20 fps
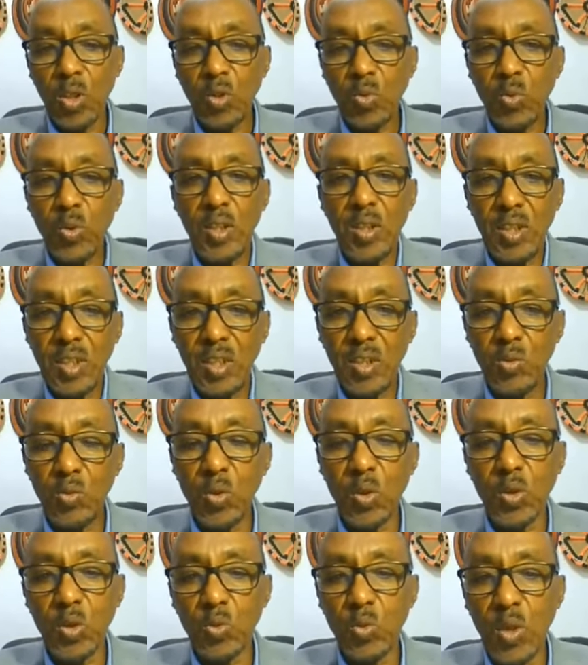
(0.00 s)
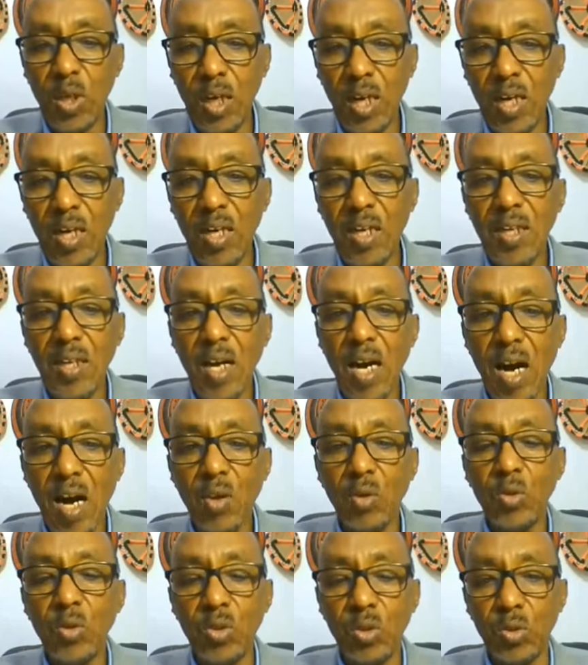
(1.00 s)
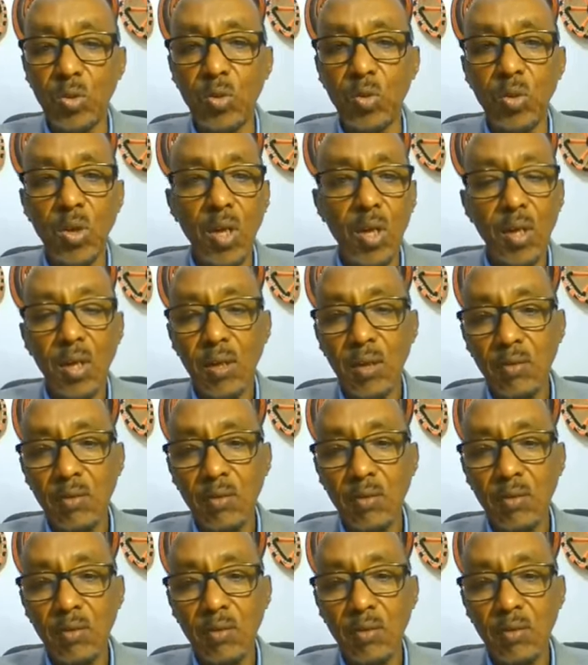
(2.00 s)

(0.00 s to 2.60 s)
what we did was we learned how to,